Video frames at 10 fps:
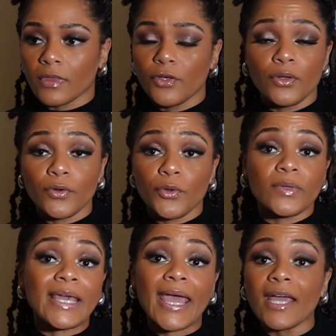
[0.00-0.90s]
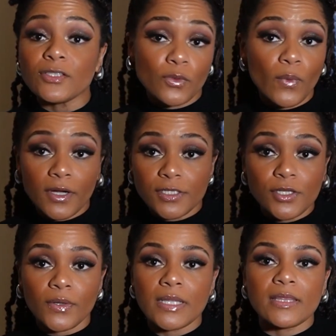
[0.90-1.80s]
you know, you can't wear
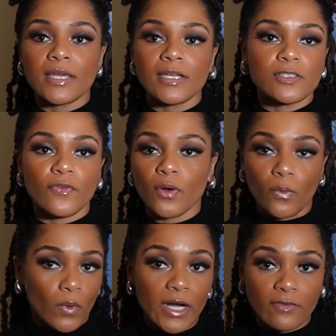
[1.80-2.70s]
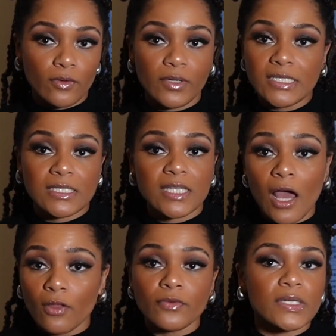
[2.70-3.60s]
certain things for whatever reasons,
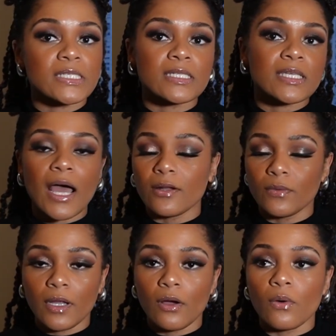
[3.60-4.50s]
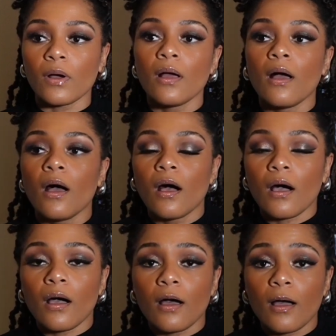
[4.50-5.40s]
health reasons, I don't know.
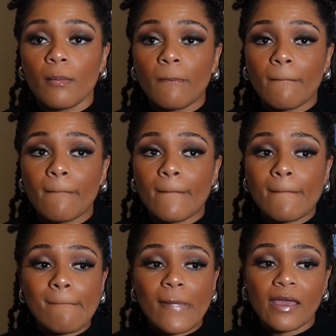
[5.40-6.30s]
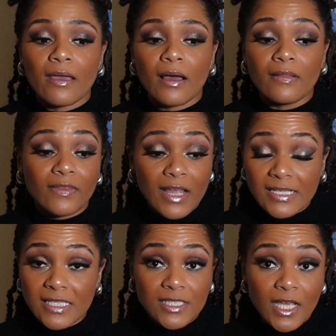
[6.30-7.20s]
Um,
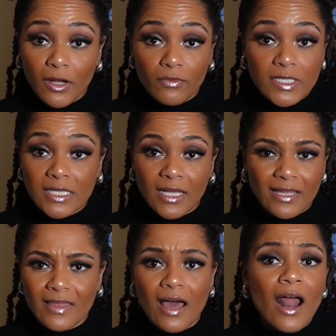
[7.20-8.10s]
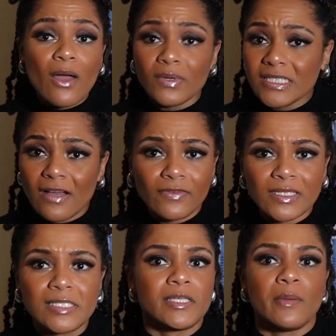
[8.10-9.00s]
unless it's like a reason like that, I would
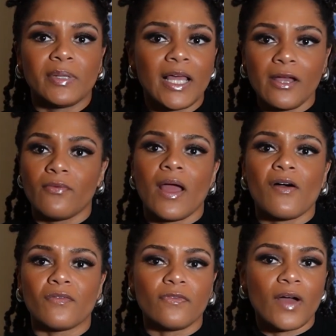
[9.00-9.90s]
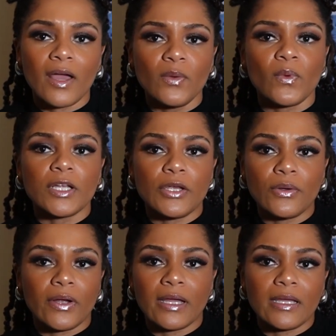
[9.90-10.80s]
definitely say play around. Find what
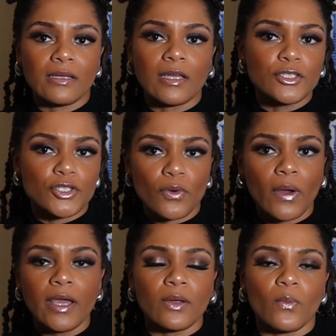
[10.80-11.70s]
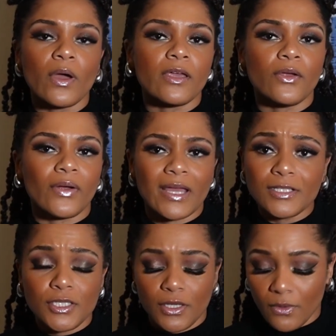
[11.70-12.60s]
you enjoy and what you're
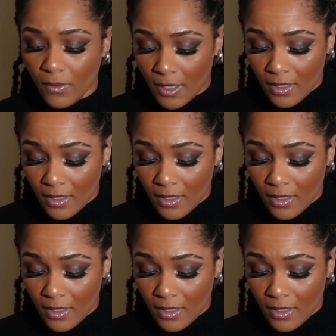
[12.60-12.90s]
into.